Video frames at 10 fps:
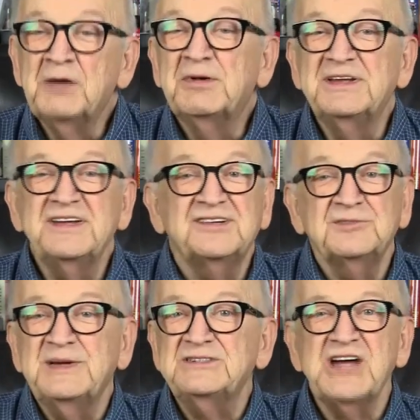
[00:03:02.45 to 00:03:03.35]
But this
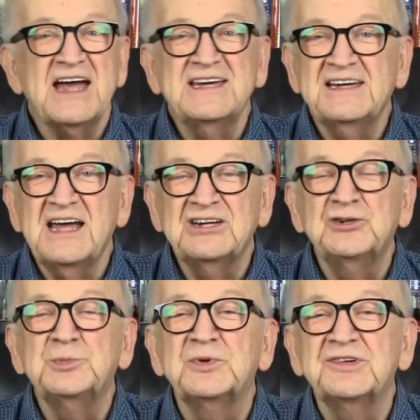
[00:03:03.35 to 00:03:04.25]
has been Jackie K.
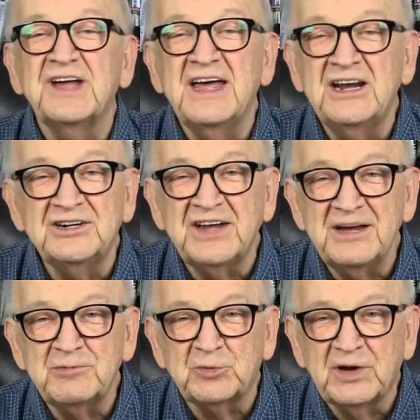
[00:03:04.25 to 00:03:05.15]
Cooper's
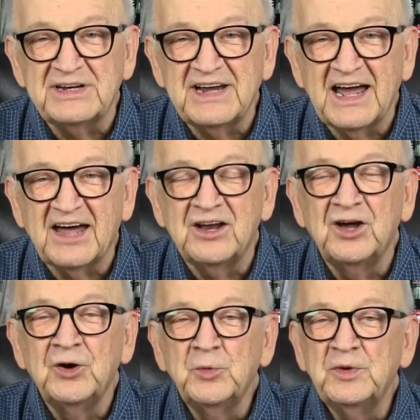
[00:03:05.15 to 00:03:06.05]
Entertainment Rundown
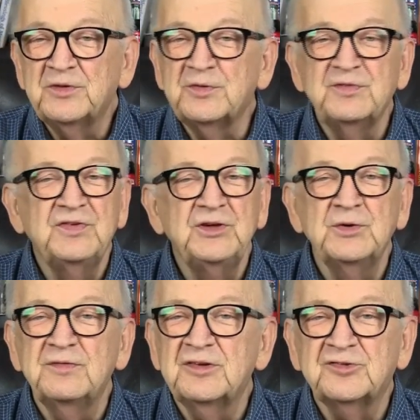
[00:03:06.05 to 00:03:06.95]
with a
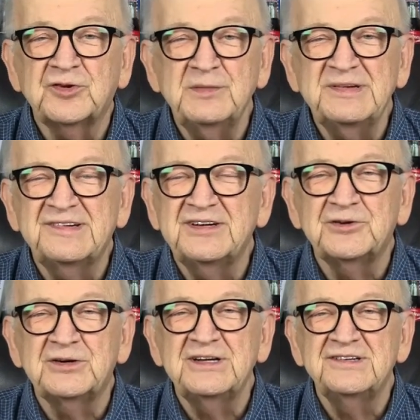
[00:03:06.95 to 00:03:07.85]
review of the streaming
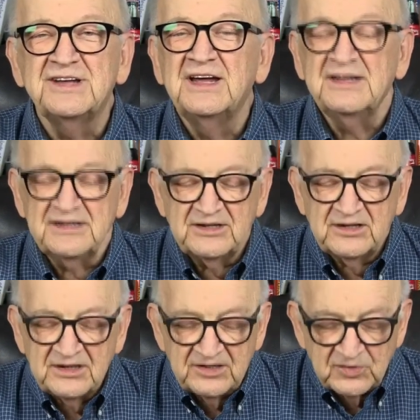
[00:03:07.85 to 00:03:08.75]
series,
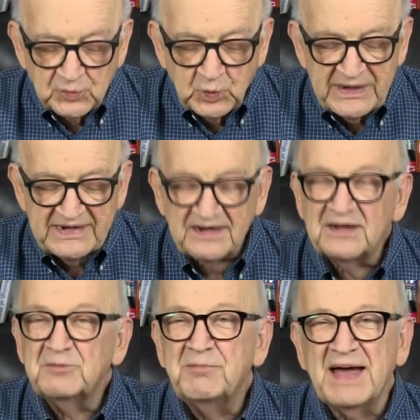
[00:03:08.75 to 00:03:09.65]
Sweet
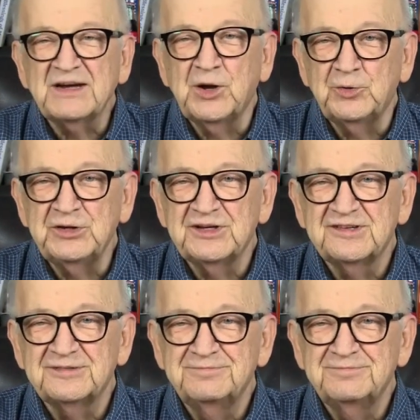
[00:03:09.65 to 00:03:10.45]
Magnolias.